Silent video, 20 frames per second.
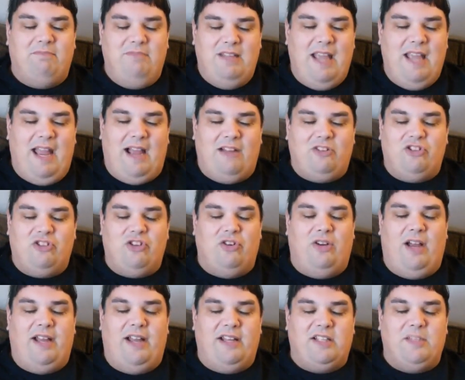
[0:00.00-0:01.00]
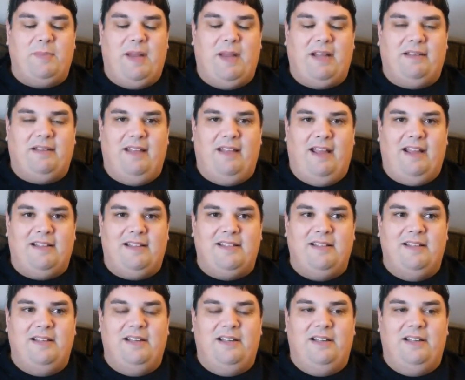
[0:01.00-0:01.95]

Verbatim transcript: yeah, sure, I expect that.